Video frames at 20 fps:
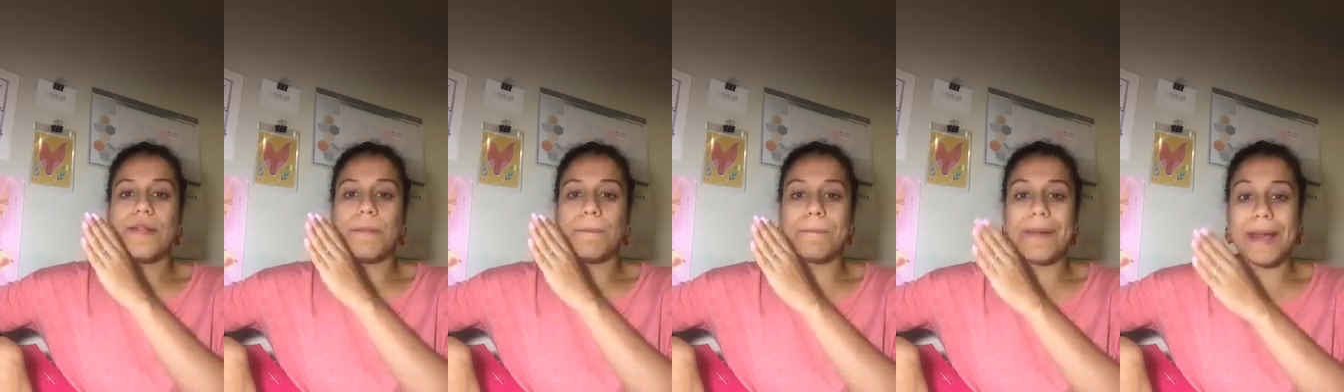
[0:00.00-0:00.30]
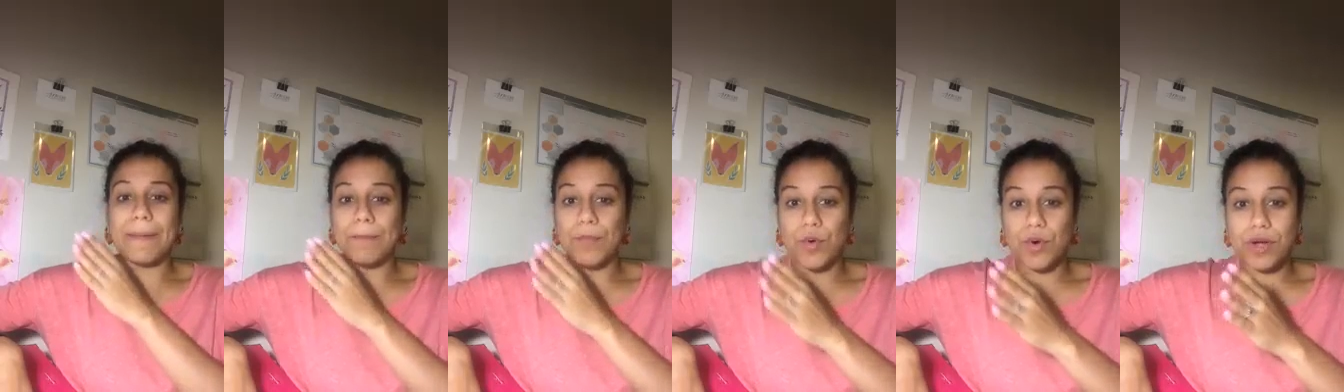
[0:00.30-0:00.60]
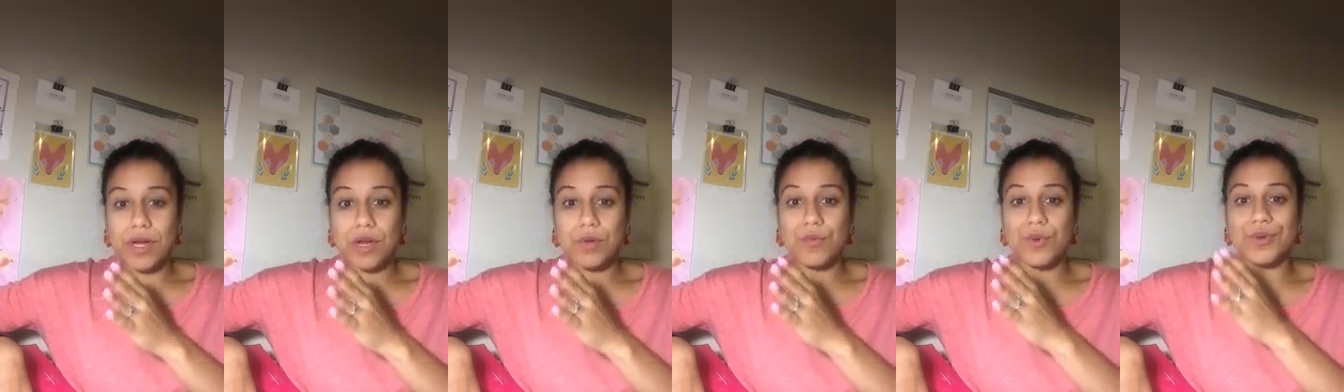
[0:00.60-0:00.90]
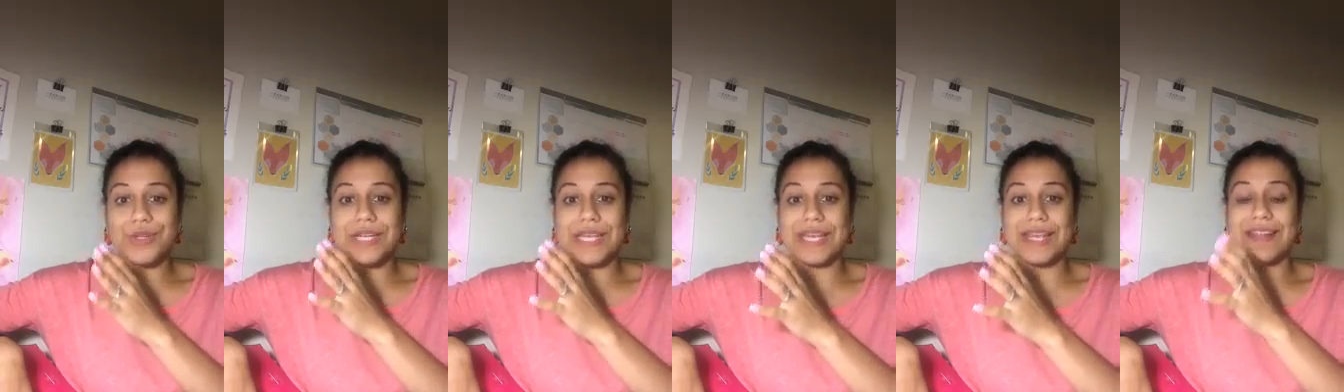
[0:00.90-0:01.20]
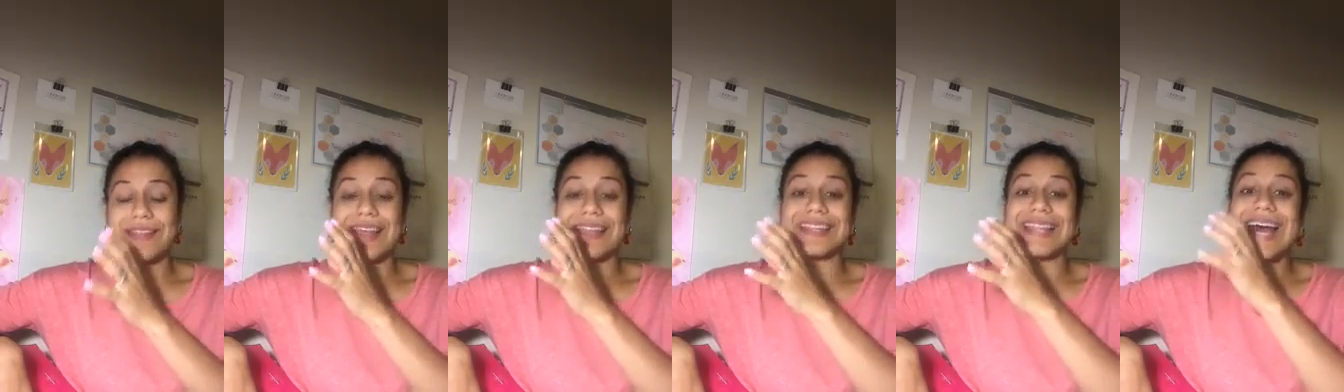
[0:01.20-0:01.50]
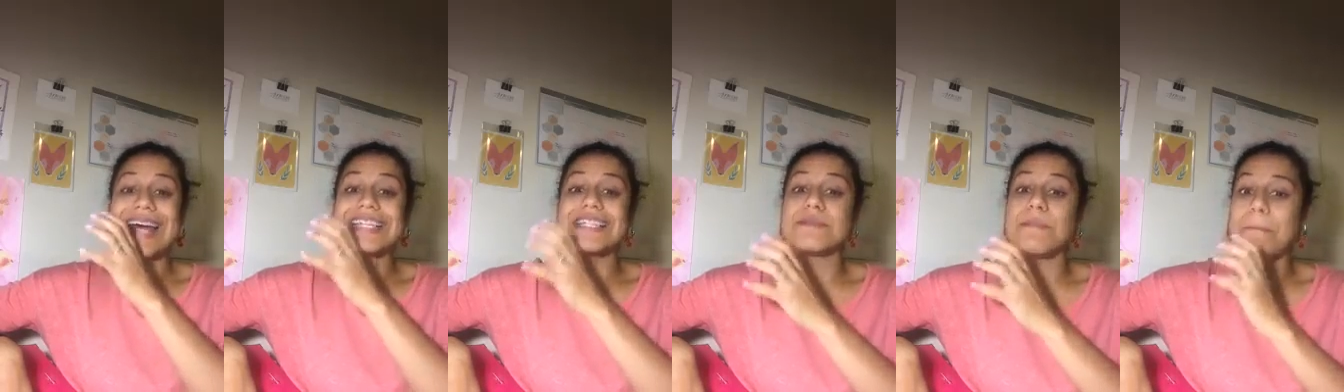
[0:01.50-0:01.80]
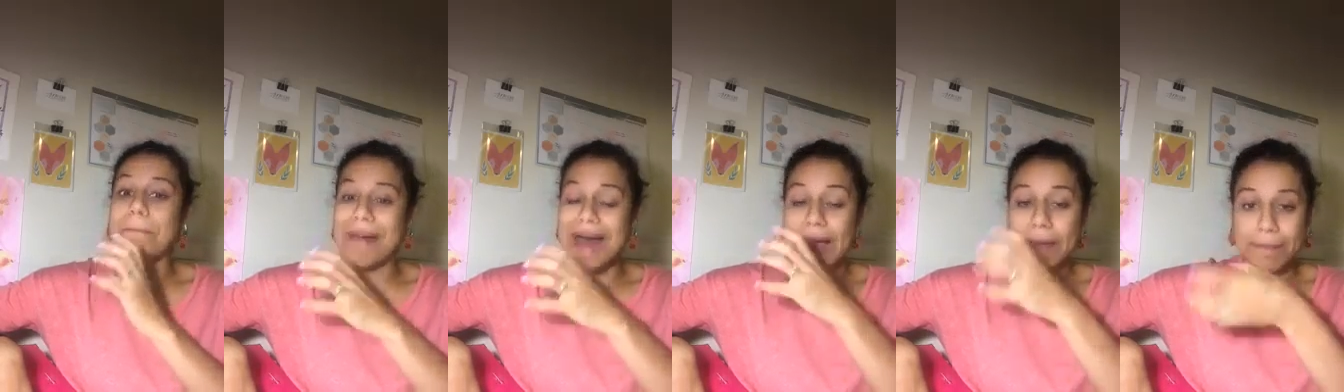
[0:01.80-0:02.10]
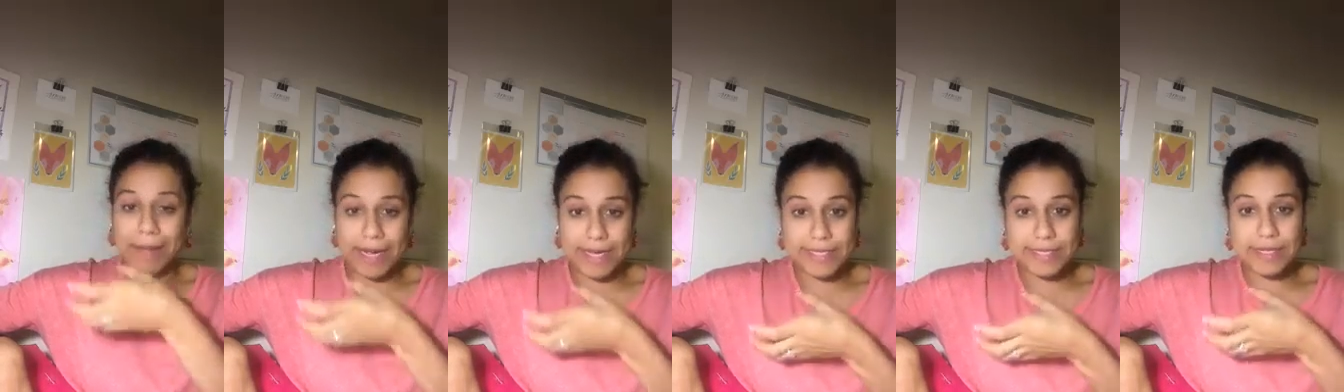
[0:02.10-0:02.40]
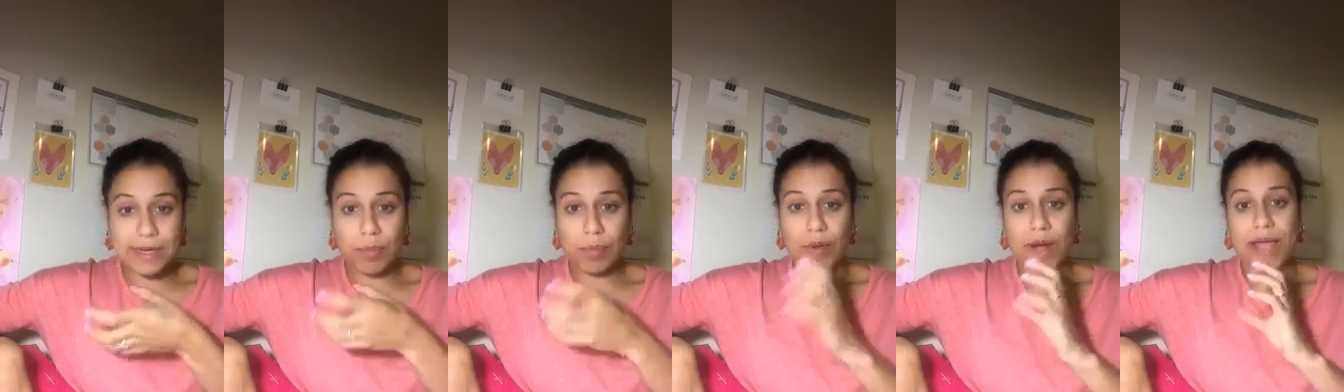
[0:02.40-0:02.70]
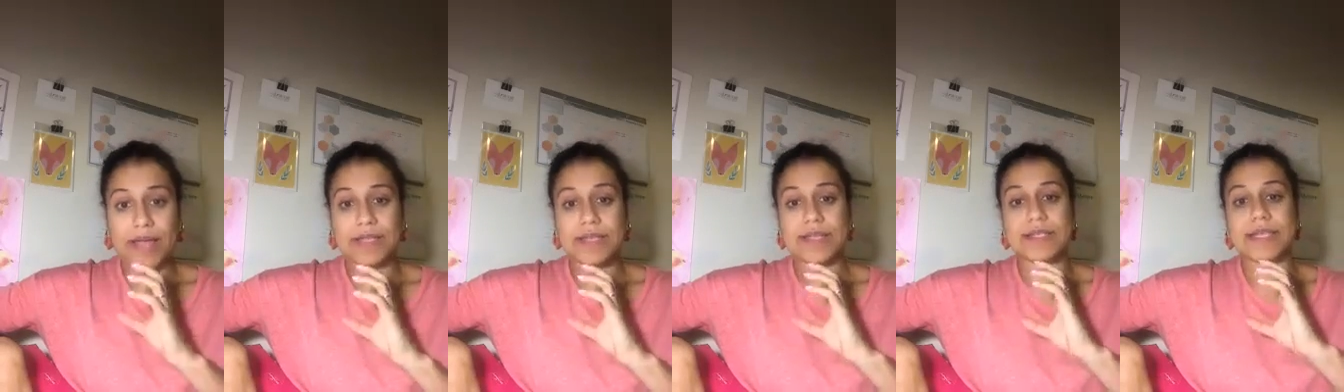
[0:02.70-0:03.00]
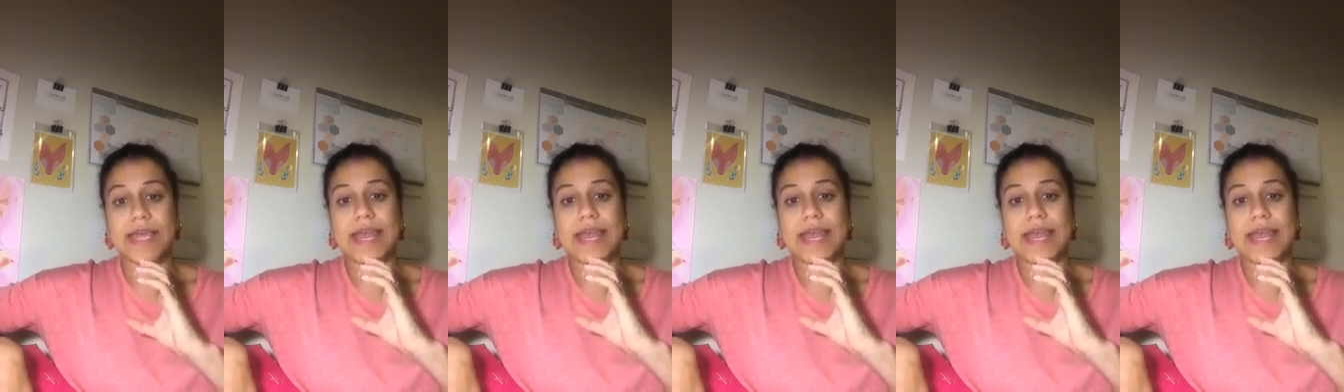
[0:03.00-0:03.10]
my morning routine, that's my mindset practice,